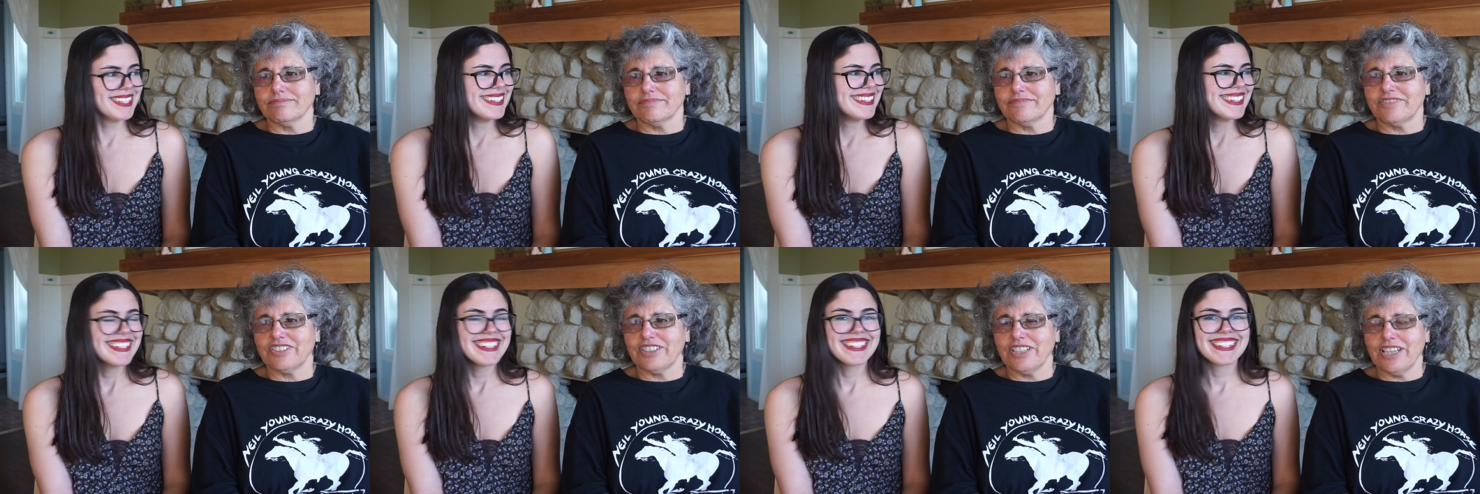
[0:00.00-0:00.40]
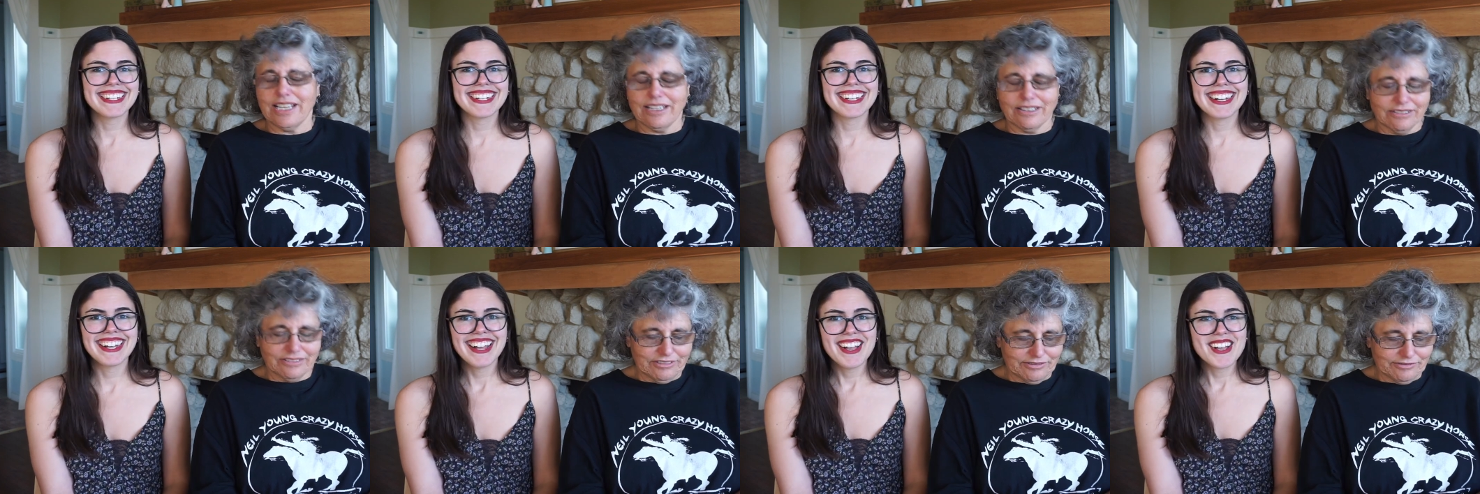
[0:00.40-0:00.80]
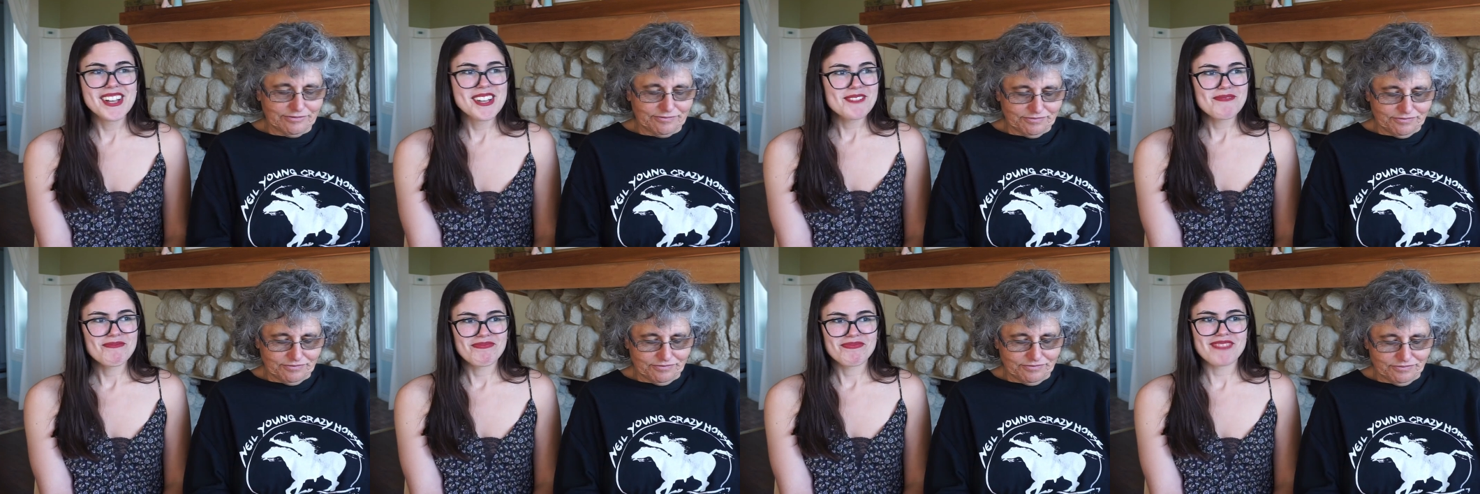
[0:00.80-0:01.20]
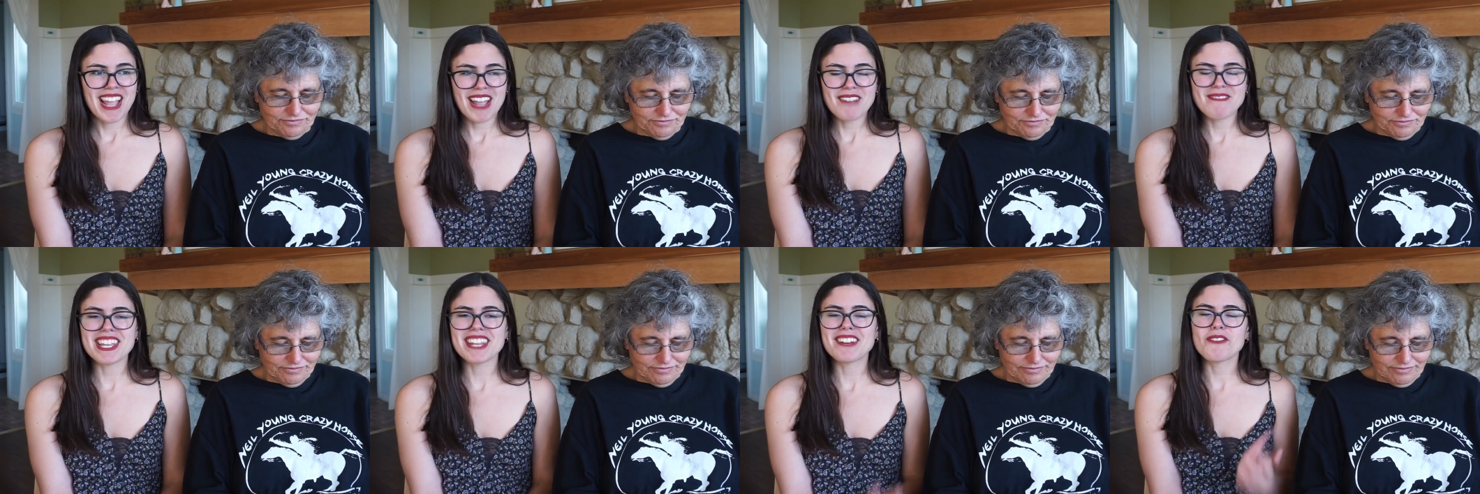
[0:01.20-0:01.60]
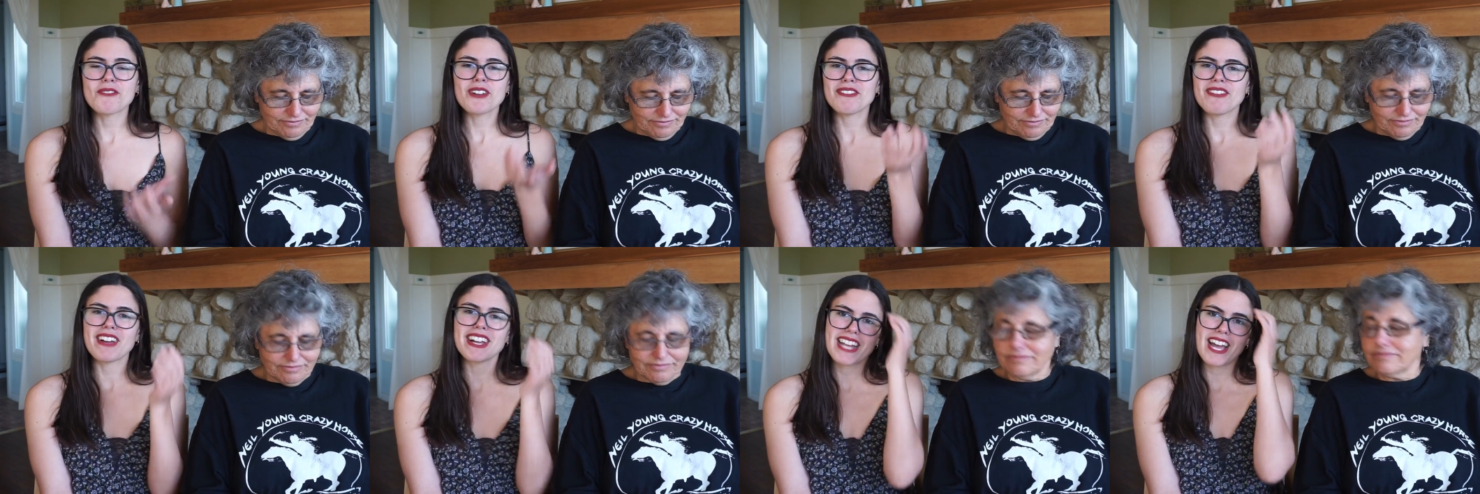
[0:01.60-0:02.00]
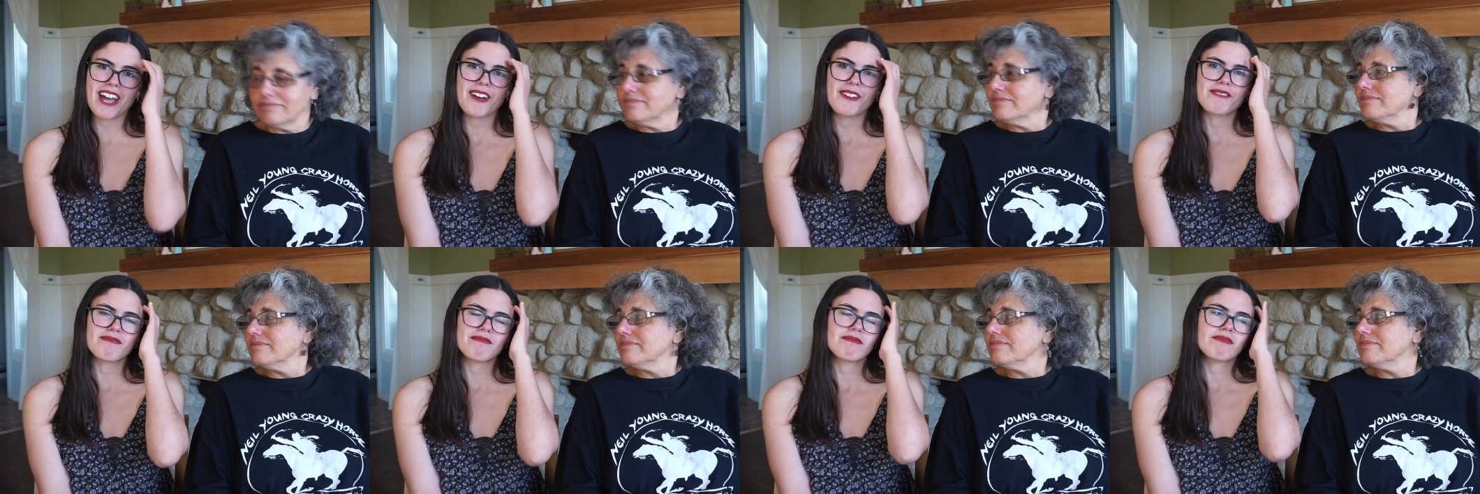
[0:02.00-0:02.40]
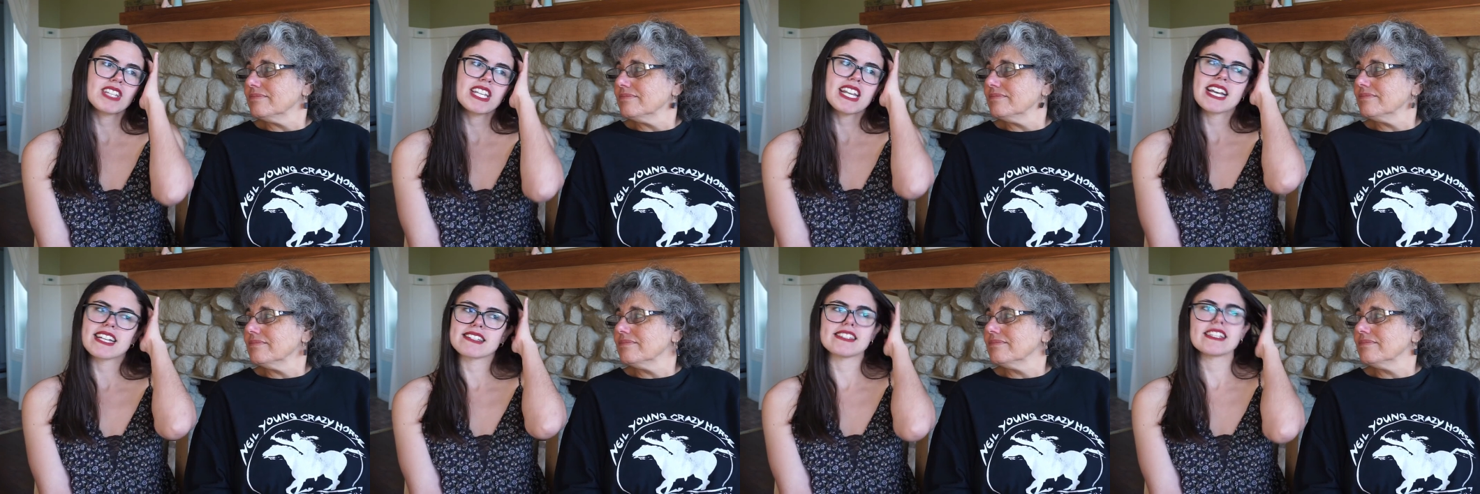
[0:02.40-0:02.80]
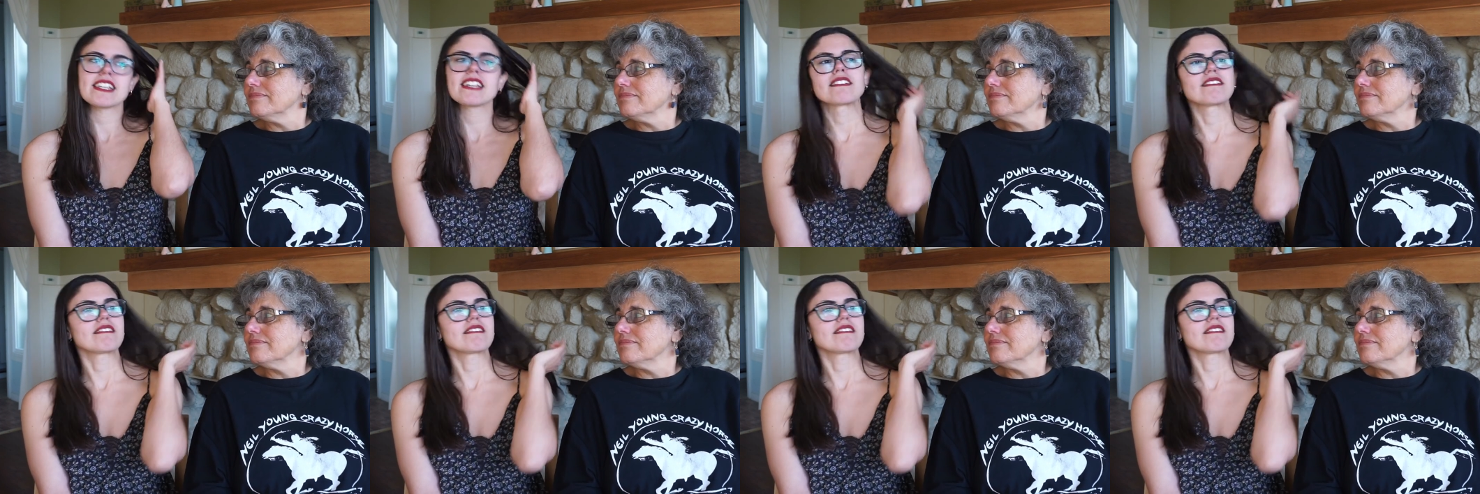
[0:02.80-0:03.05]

Speaker 1: for now. I mean, we find out the next scene.